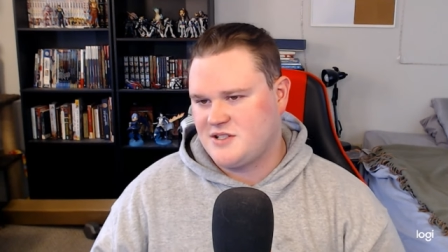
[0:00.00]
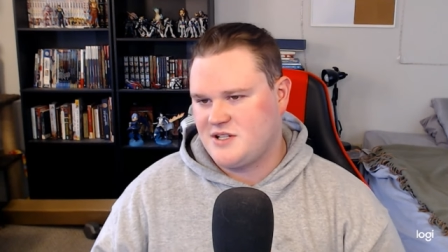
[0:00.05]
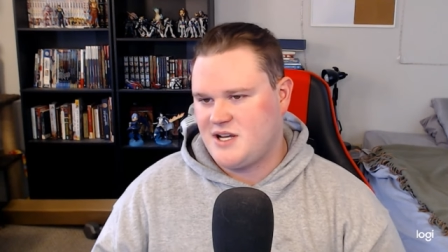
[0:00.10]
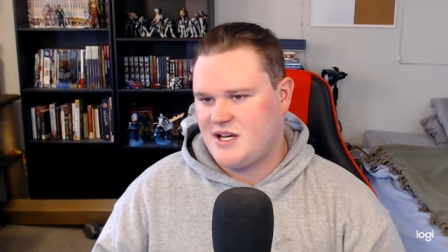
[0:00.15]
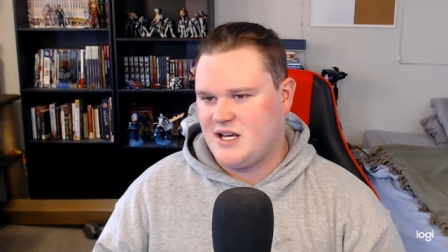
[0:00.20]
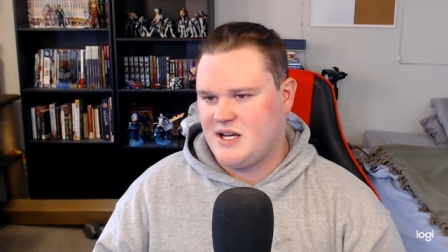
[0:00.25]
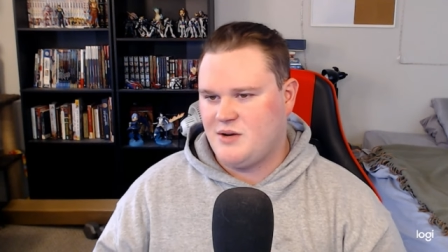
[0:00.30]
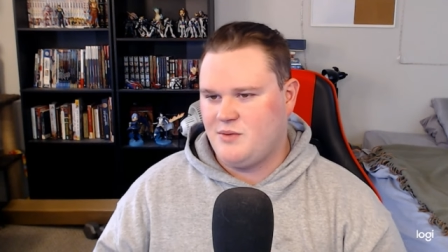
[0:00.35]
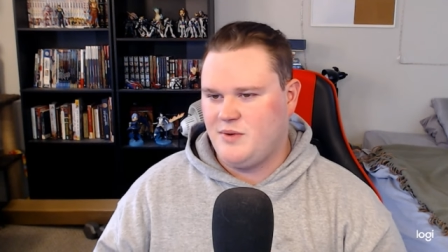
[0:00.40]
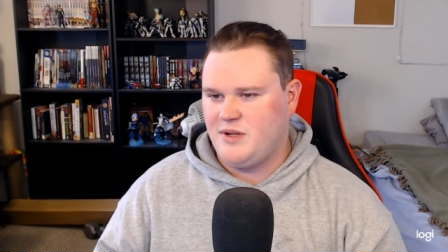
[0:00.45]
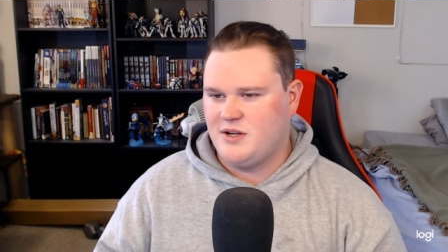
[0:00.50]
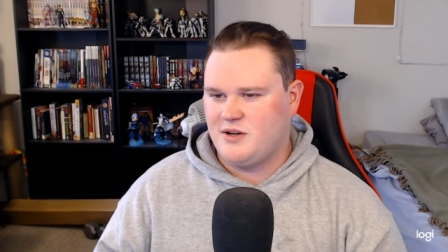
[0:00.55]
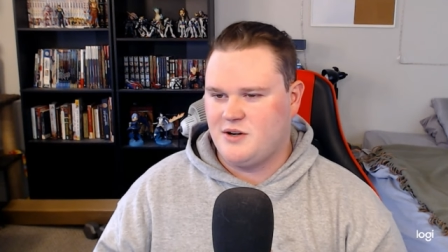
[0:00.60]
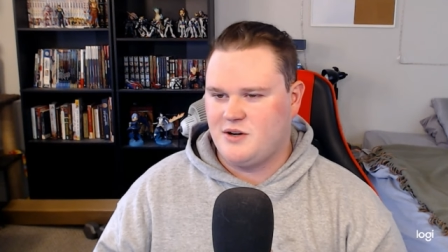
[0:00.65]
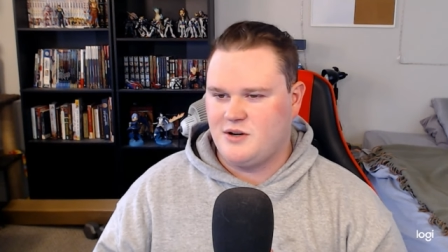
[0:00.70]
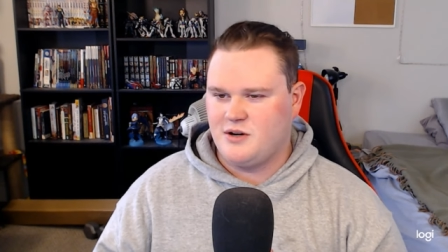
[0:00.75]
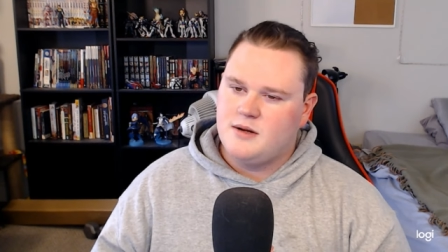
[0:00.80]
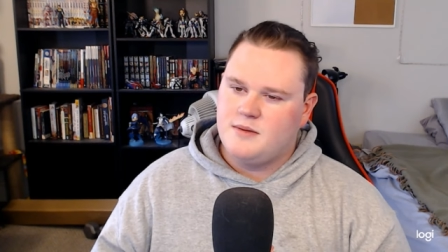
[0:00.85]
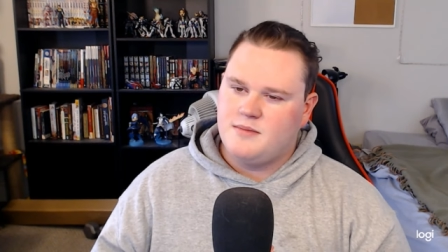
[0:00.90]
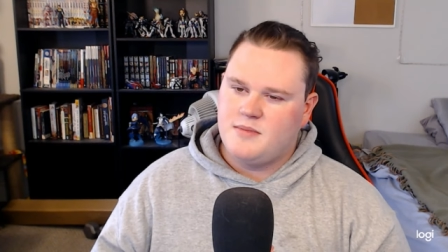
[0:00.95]
Uh, we
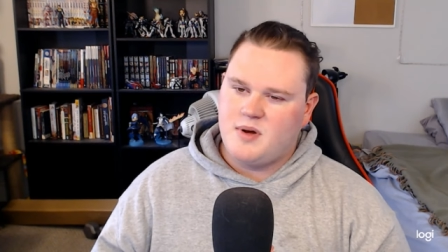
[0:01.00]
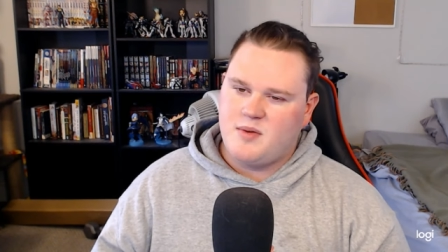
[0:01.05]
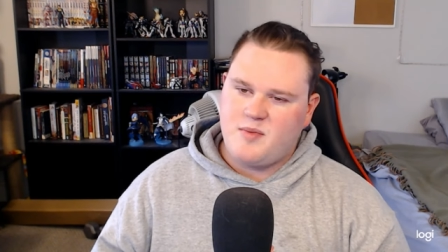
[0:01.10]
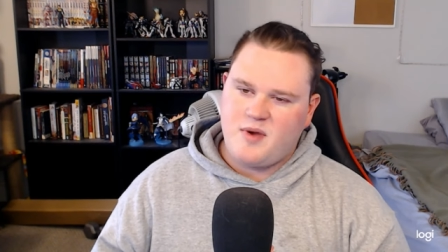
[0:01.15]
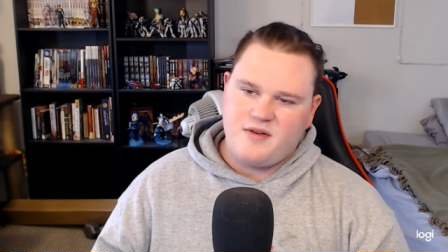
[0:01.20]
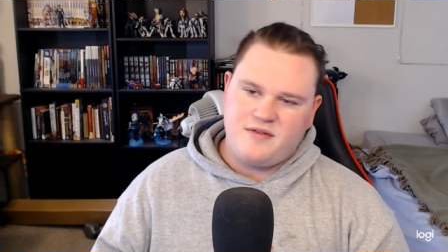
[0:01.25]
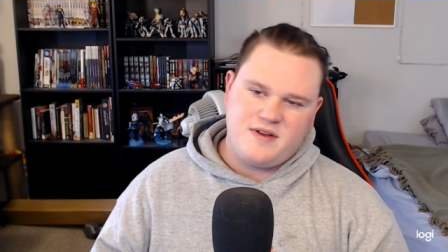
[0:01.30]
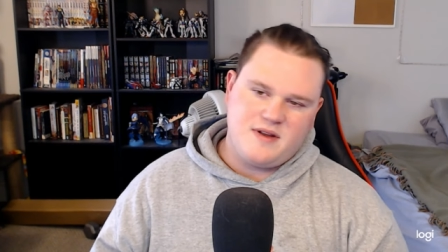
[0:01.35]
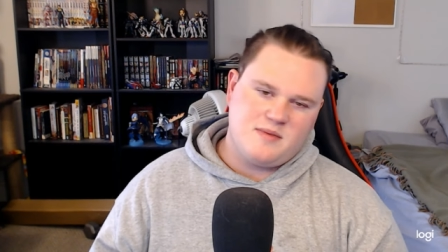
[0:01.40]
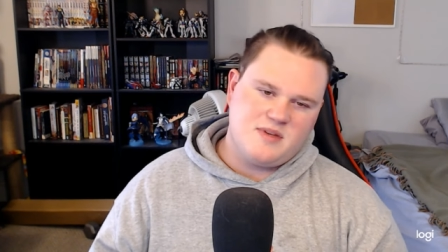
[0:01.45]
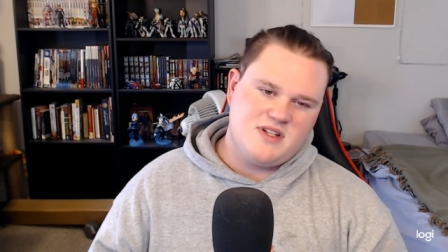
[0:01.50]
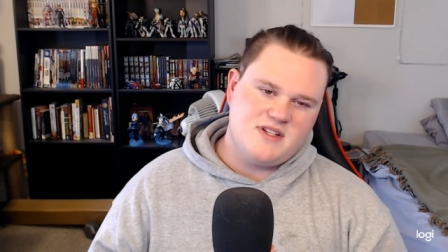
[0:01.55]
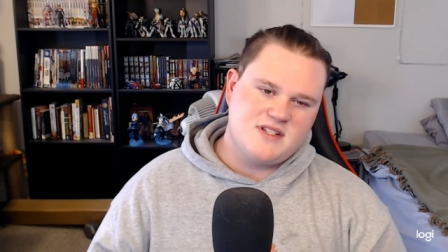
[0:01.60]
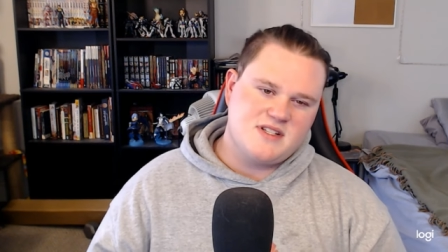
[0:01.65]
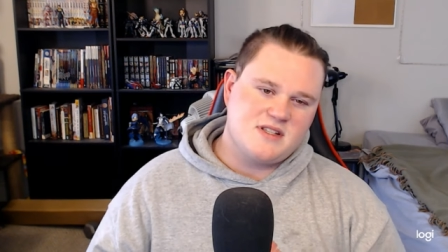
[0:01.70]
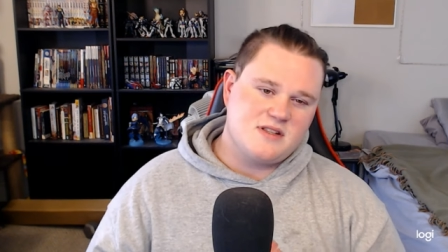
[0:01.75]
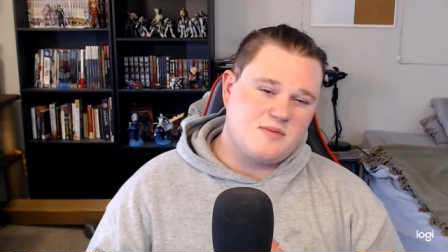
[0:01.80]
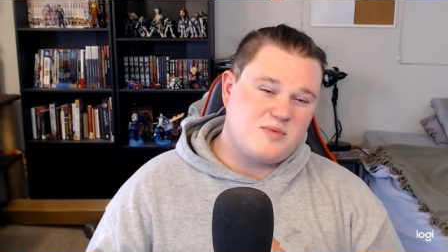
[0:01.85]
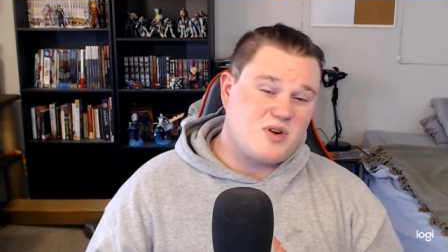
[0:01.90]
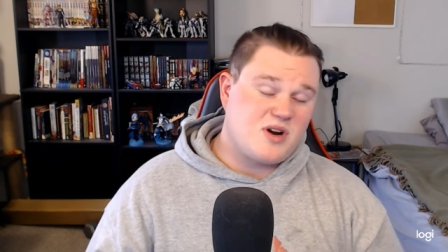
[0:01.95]
are, my, my family is
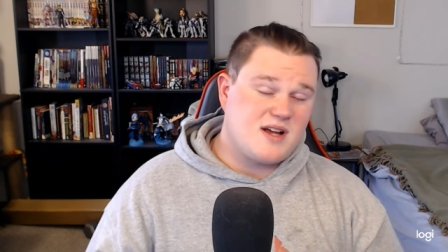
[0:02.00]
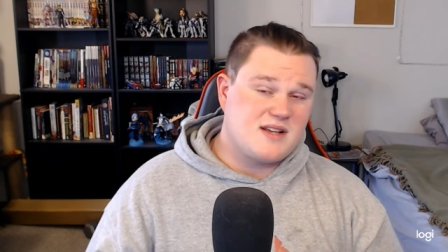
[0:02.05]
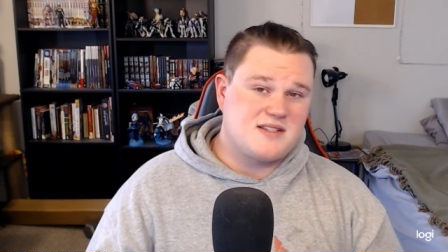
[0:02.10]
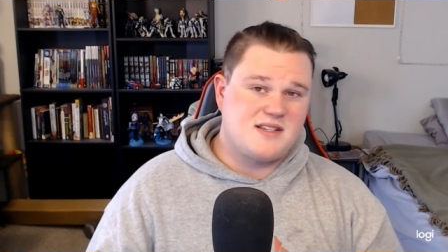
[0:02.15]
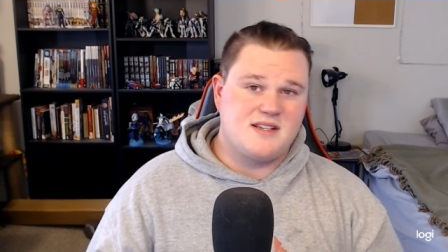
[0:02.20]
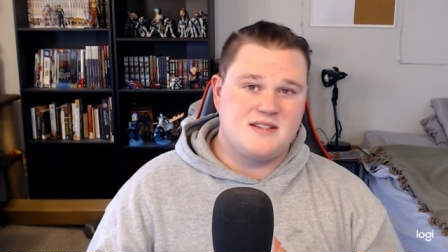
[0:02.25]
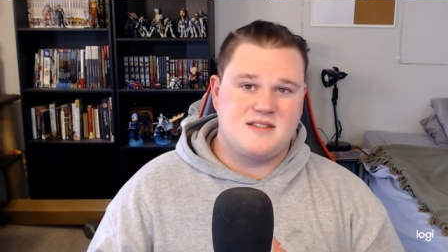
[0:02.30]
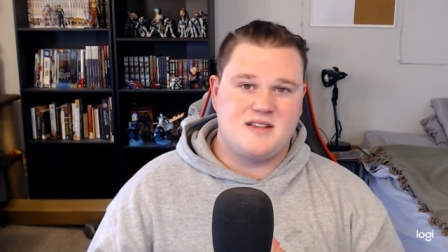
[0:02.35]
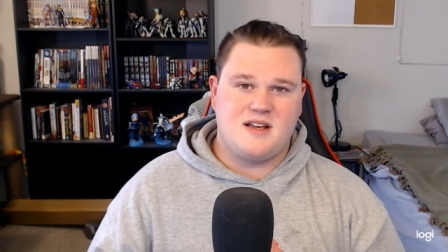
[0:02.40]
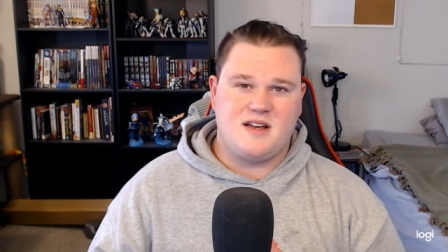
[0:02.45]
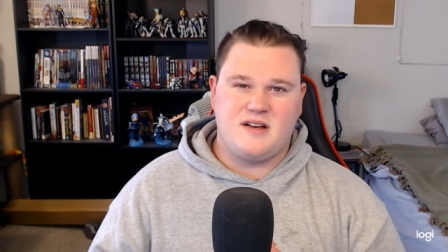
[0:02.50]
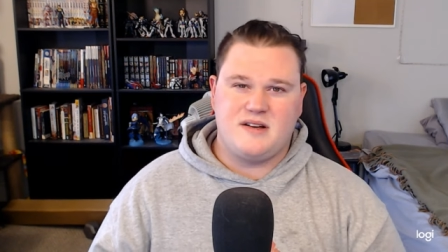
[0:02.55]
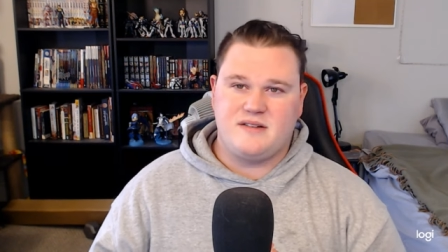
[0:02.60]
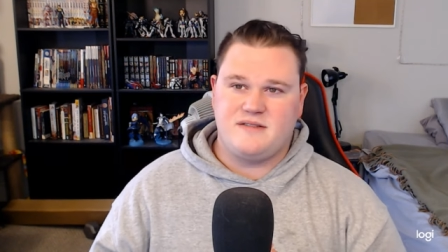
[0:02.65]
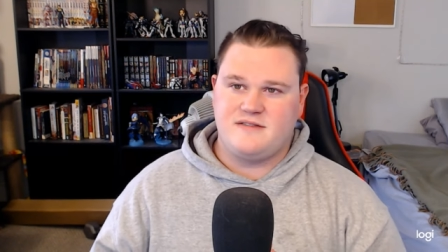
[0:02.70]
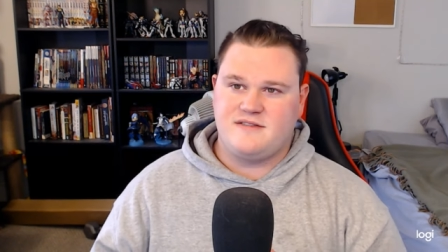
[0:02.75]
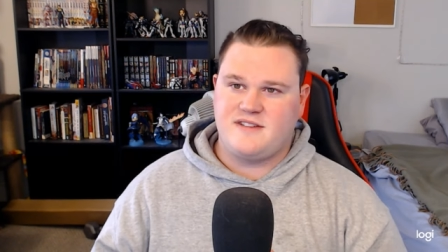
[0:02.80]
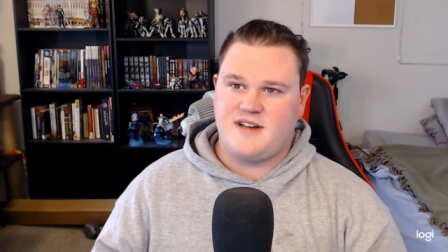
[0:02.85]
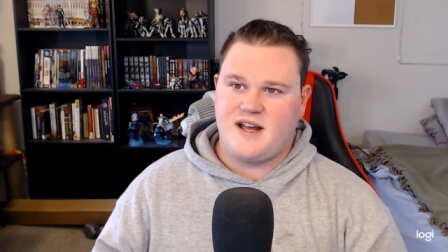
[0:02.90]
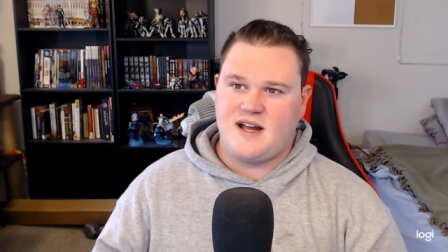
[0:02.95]
in the process
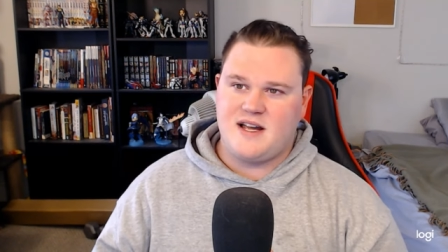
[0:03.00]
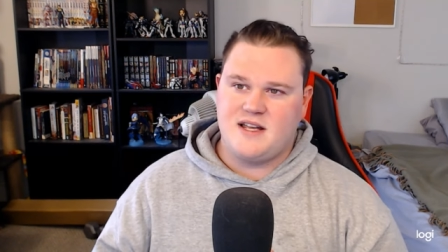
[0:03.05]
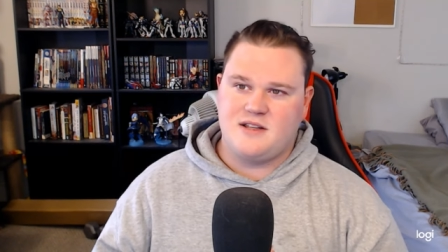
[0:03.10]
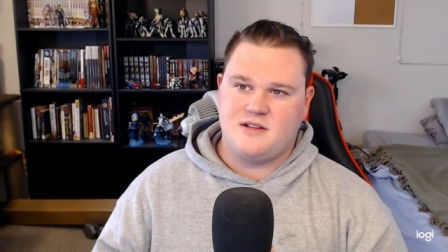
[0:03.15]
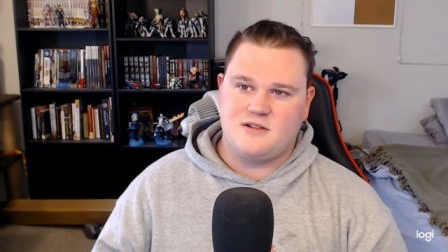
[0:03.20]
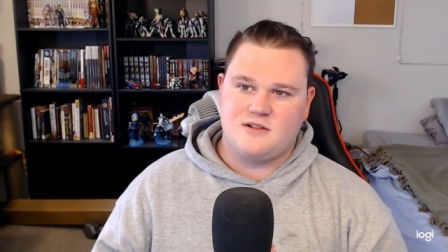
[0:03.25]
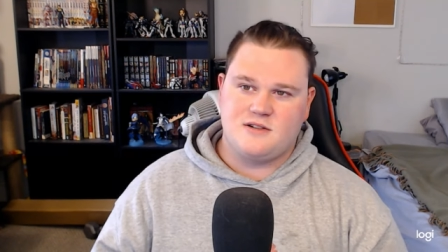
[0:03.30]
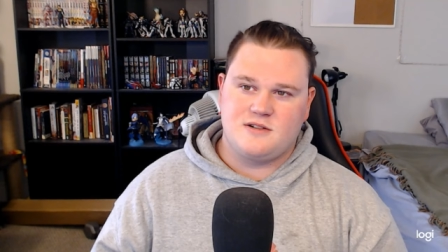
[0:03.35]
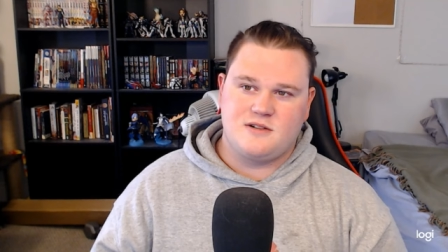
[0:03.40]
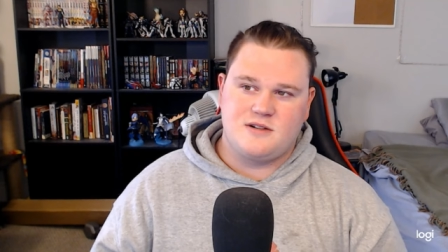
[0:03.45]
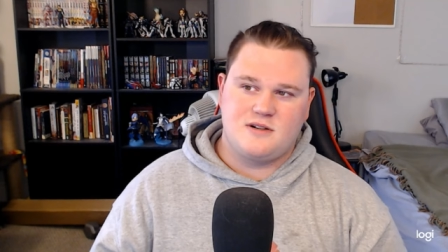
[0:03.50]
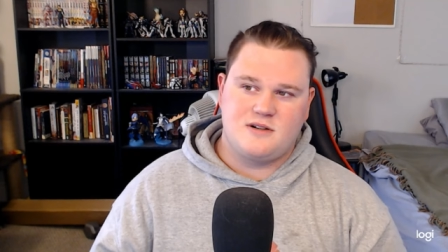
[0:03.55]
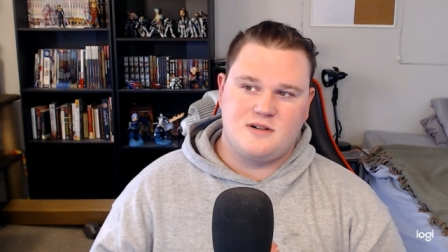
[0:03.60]
of either